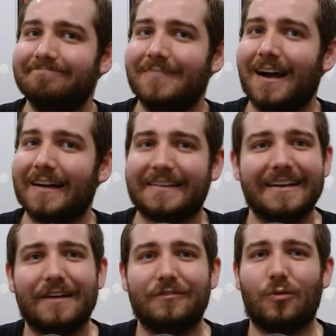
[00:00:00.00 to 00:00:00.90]
I kind of
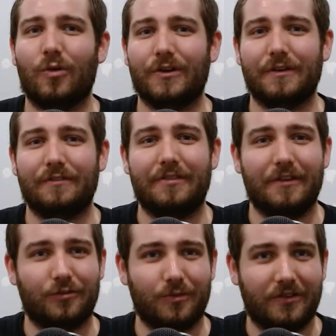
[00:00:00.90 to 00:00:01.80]
have to wonder if
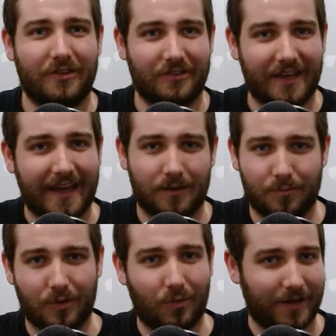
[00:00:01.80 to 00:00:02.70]
this was his
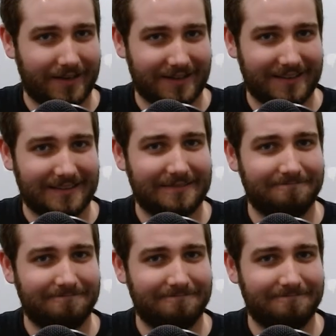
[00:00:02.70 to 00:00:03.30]
cannibal awakening.